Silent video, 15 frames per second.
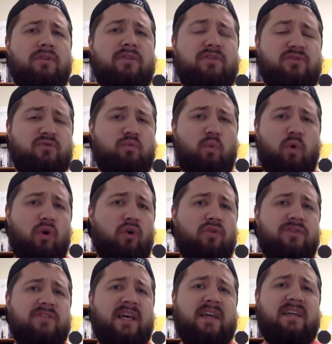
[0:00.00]
into this
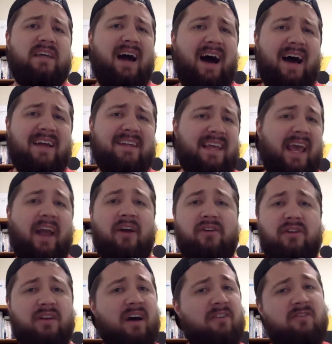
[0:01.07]
world, is that God
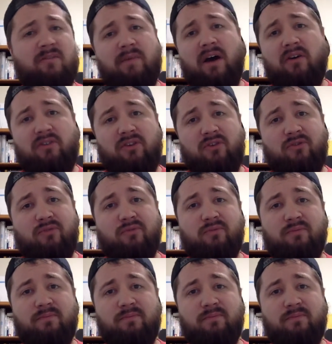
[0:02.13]
cared enough about you